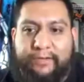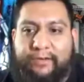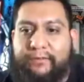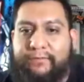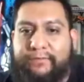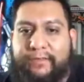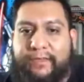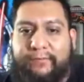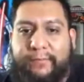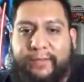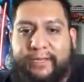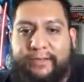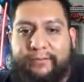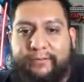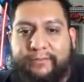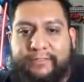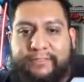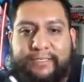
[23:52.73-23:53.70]
love having my
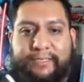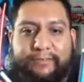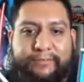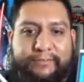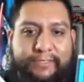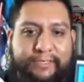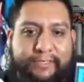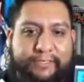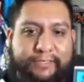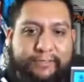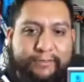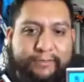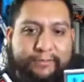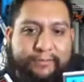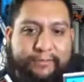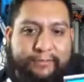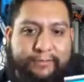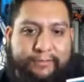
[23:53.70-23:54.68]
little stickers on here.
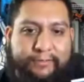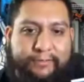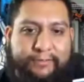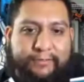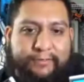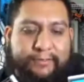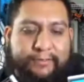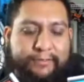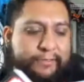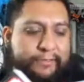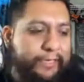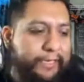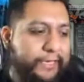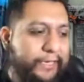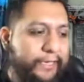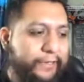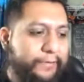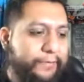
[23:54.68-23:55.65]

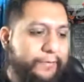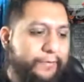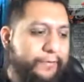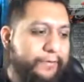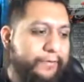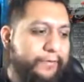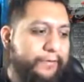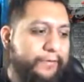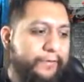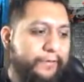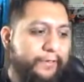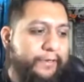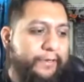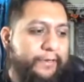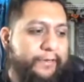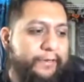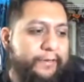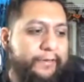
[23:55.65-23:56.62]
Yeah,
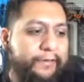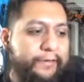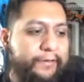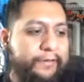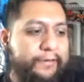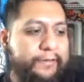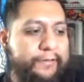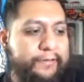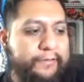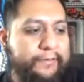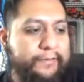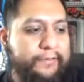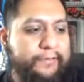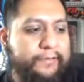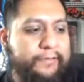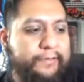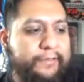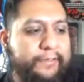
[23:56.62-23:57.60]
and
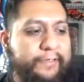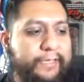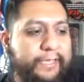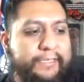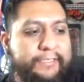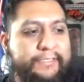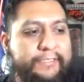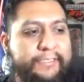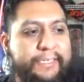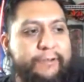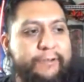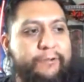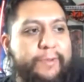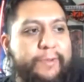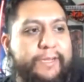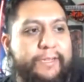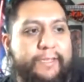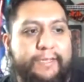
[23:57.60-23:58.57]
kind of seeing
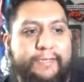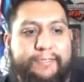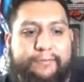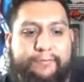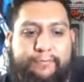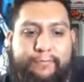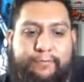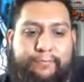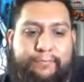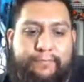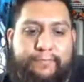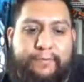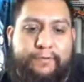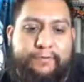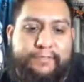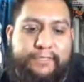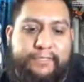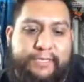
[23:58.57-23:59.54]
everybody kind of do the
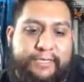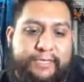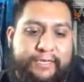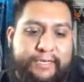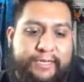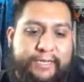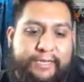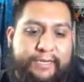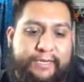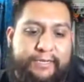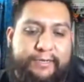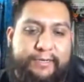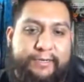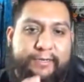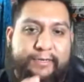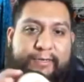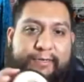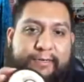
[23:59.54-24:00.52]
reviews on it, and
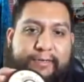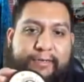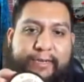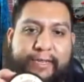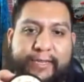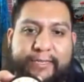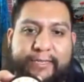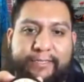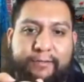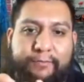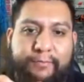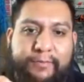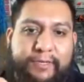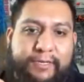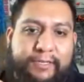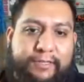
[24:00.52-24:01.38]
I ended up getting